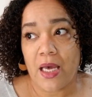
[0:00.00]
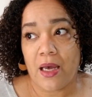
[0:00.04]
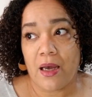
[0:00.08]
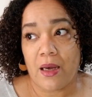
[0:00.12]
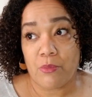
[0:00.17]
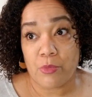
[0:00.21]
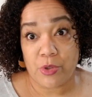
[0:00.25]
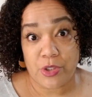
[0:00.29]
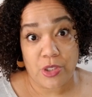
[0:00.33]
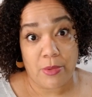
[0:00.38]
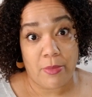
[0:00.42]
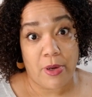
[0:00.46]

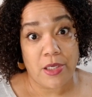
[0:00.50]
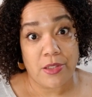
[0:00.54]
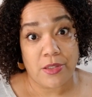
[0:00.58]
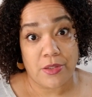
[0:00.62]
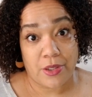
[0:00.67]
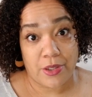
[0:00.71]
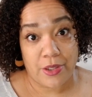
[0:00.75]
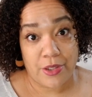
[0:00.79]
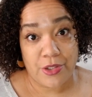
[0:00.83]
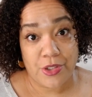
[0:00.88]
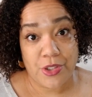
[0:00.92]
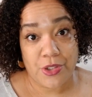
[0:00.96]
which I'm also
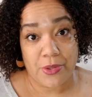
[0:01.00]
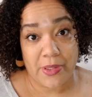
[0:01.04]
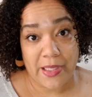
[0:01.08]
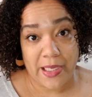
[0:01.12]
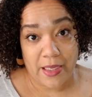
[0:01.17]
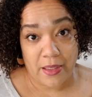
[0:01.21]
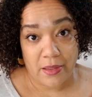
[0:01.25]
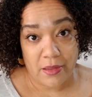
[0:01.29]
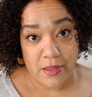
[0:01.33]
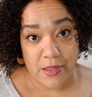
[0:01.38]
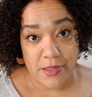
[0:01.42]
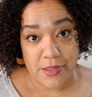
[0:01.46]
going to do
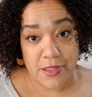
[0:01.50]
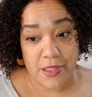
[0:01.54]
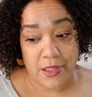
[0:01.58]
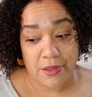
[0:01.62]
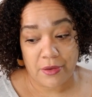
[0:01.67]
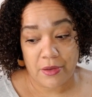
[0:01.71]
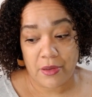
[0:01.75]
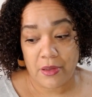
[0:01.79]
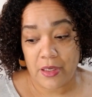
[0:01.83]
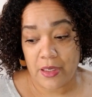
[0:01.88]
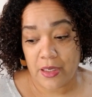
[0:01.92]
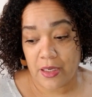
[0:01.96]
again this
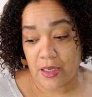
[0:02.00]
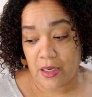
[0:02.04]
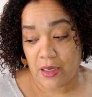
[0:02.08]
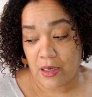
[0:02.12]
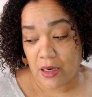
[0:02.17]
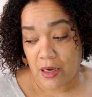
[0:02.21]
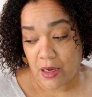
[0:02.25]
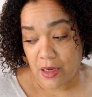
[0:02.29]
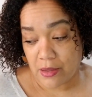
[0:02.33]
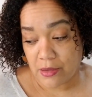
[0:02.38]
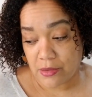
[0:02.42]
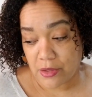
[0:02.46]
year, and
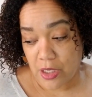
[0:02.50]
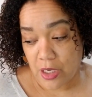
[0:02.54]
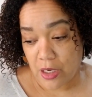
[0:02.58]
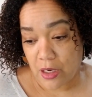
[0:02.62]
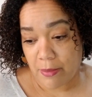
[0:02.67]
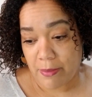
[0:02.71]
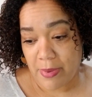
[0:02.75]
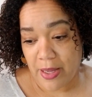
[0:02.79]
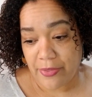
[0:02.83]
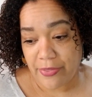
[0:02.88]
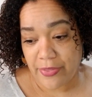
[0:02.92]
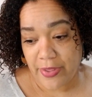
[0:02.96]
I'll talk
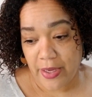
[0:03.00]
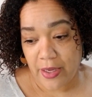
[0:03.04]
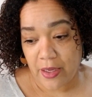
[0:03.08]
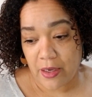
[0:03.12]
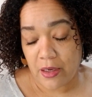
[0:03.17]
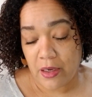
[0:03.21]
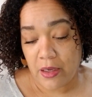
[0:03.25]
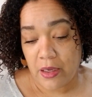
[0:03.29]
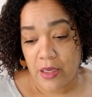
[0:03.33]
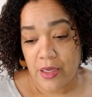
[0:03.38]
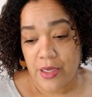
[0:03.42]
about that.